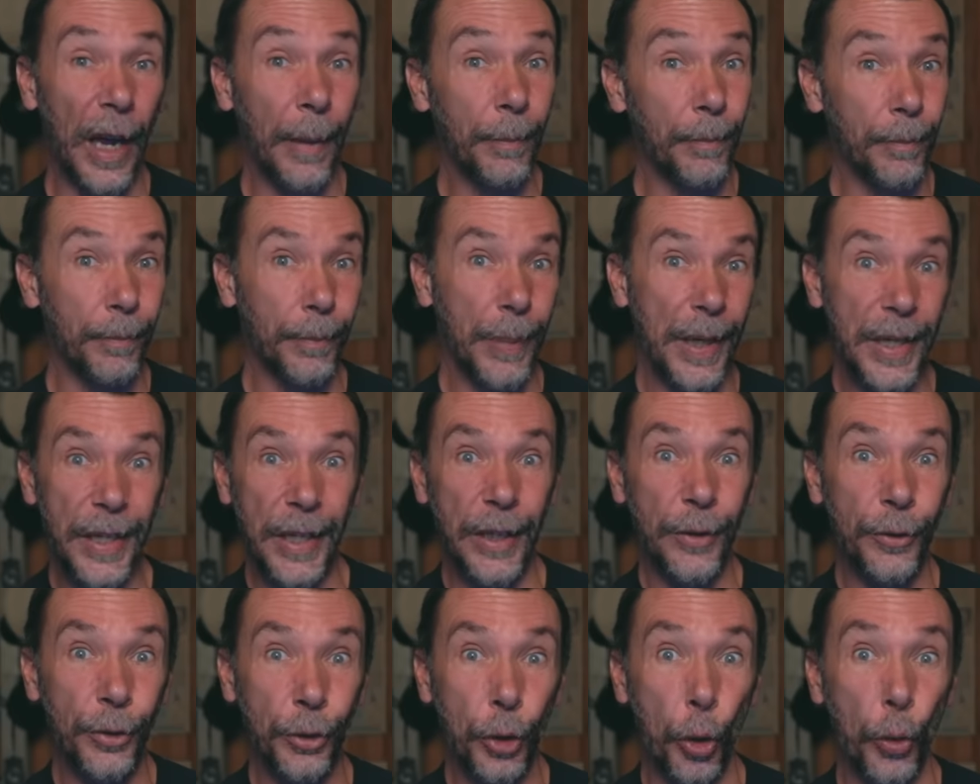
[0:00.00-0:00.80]
I'm
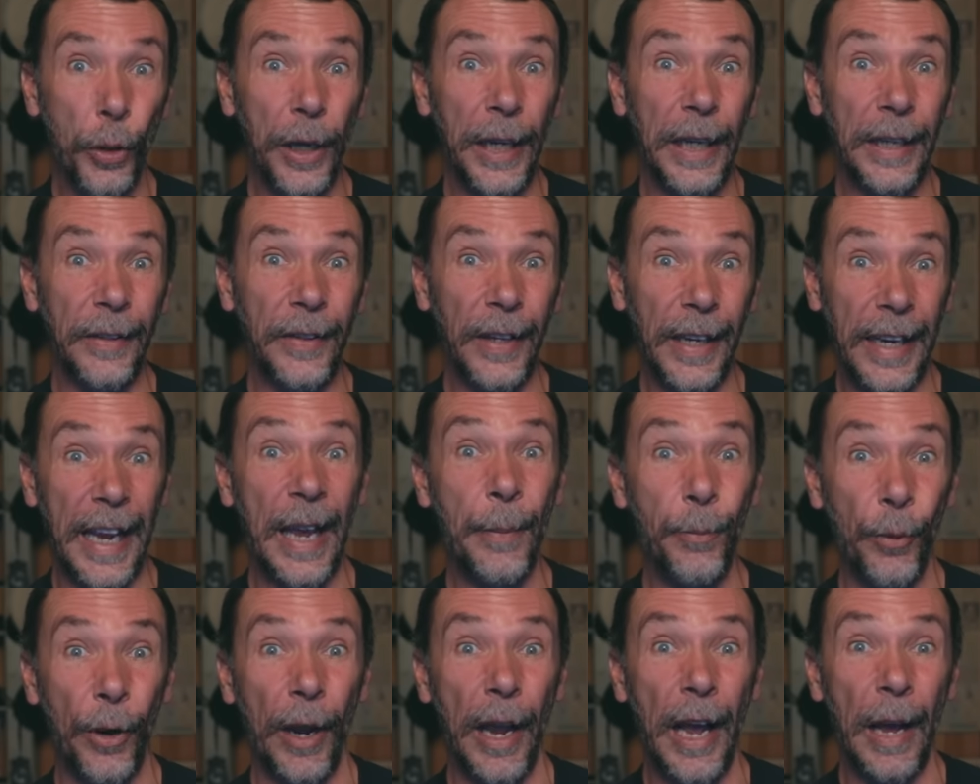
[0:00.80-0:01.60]
busy talking the
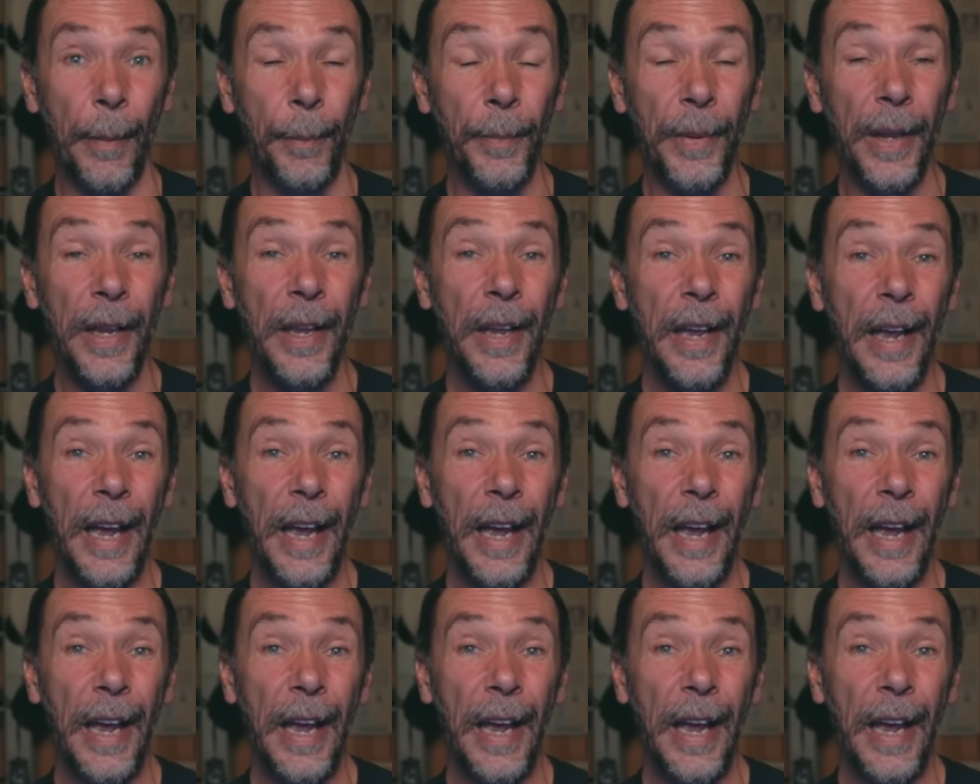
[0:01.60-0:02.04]
camera up